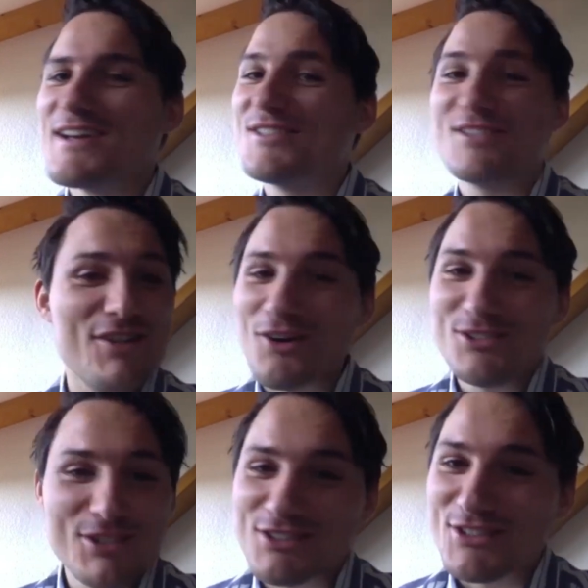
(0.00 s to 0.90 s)

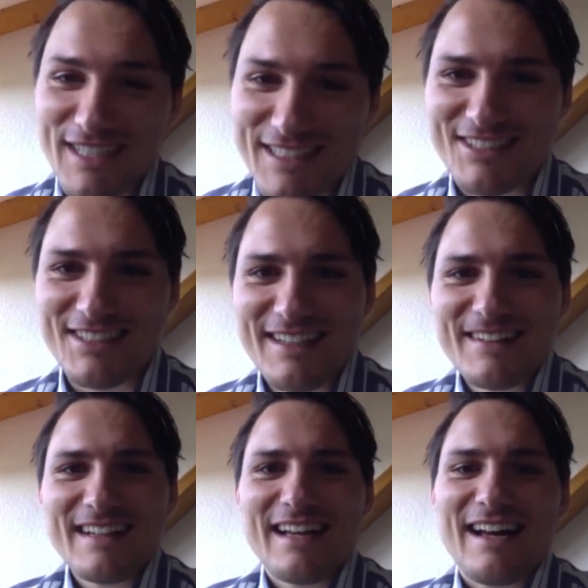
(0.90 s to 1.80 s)
don't do it
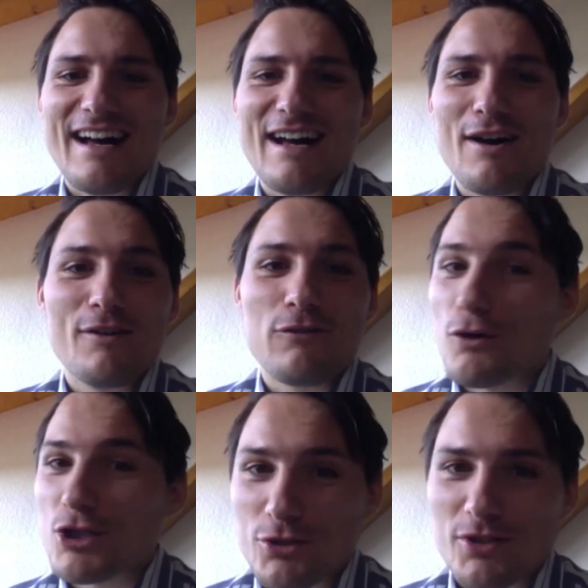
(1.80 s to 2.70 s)
for
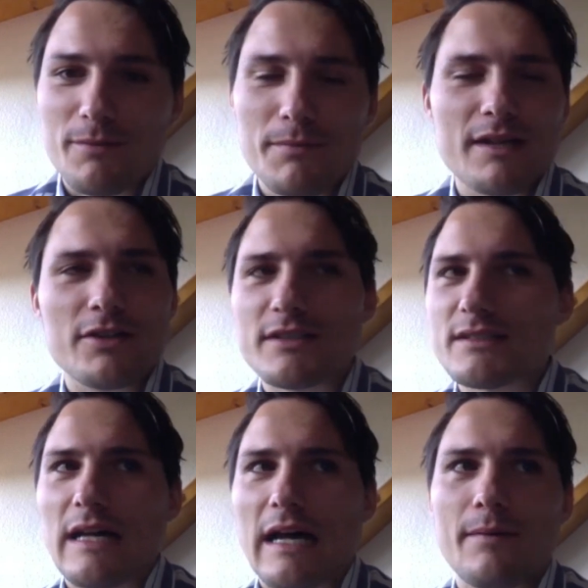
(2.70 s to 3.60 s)
sure, because
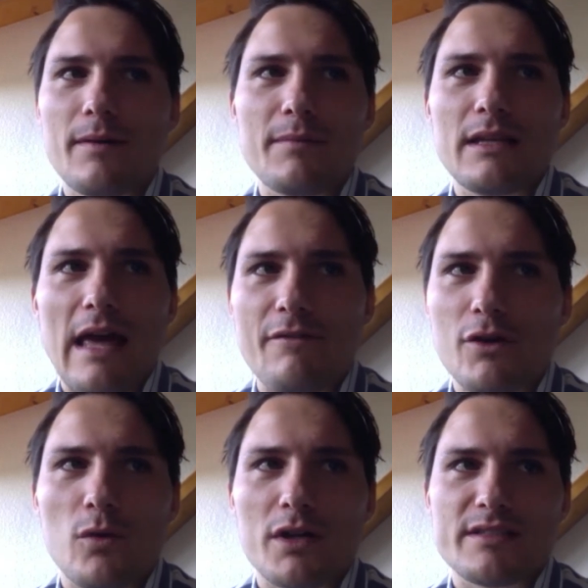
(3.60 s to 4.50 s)

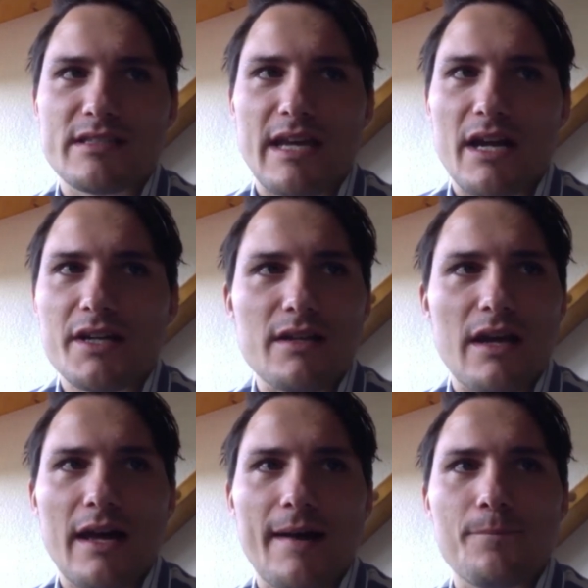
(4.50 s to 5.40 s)
everyone is scared
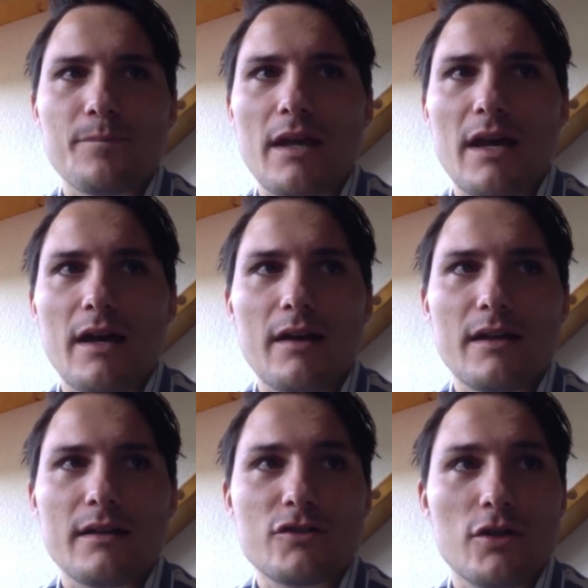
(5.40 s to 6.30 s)
in
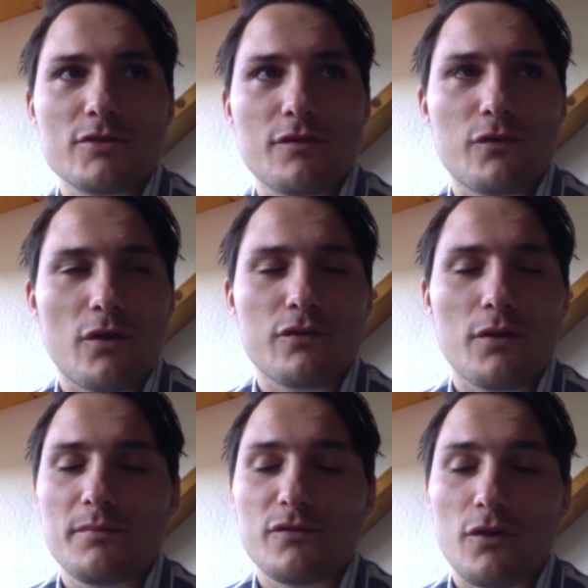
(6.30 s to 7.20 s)
terms of
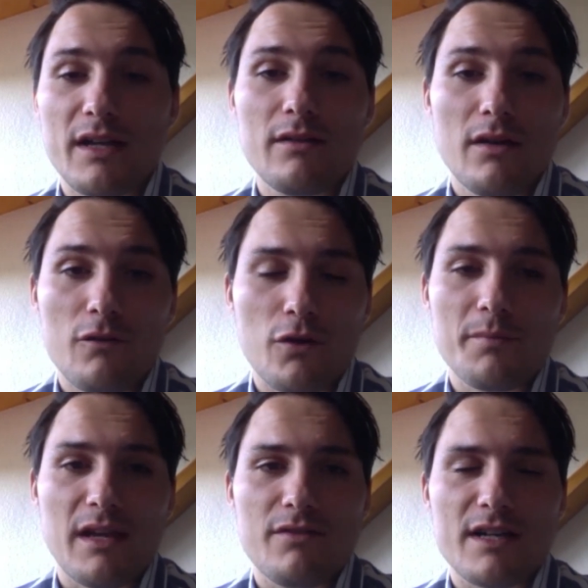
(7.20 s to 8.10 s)
from
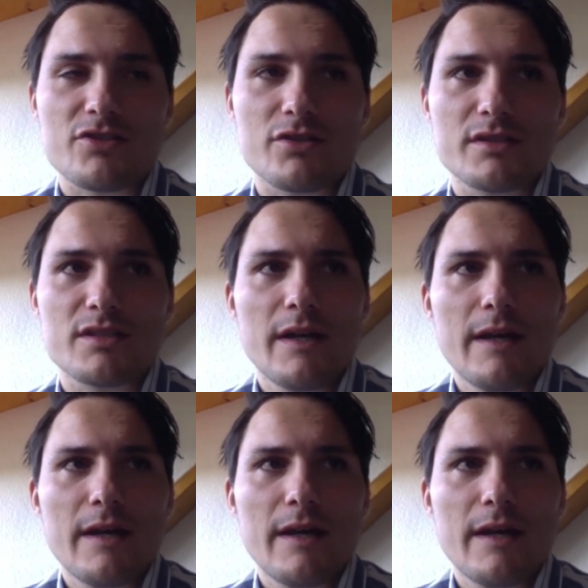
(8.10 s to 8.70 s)
the investors,